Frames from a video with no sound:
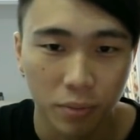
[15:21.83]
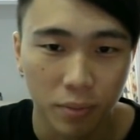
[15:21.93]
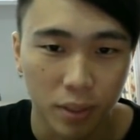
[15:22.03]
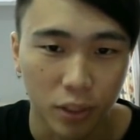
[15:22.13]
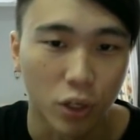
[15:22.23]

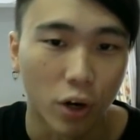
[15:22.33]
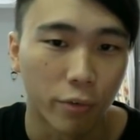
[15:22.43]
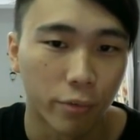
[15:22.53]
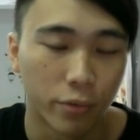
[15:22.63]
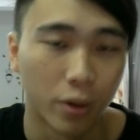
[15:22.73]

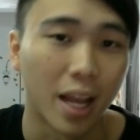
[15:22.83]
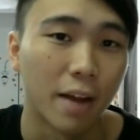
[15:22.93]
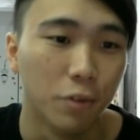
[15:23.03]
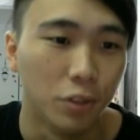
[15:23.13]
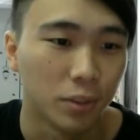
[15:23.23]
dissolve for
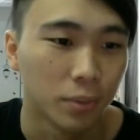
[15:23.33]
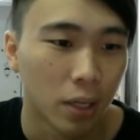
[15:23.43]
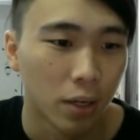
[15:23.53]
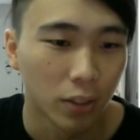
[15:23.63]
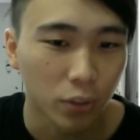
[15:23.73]
light runes.
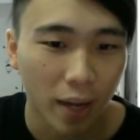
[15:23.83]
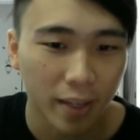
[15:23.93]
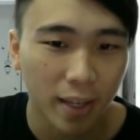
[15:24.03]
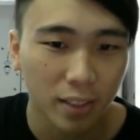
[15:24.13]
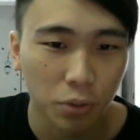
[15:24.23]
So I
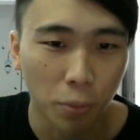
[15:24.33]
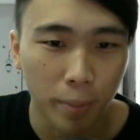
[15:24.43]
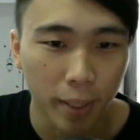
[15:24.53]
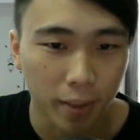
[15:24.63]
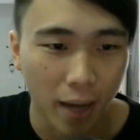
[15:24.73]
guess you
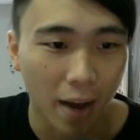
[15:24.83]
pick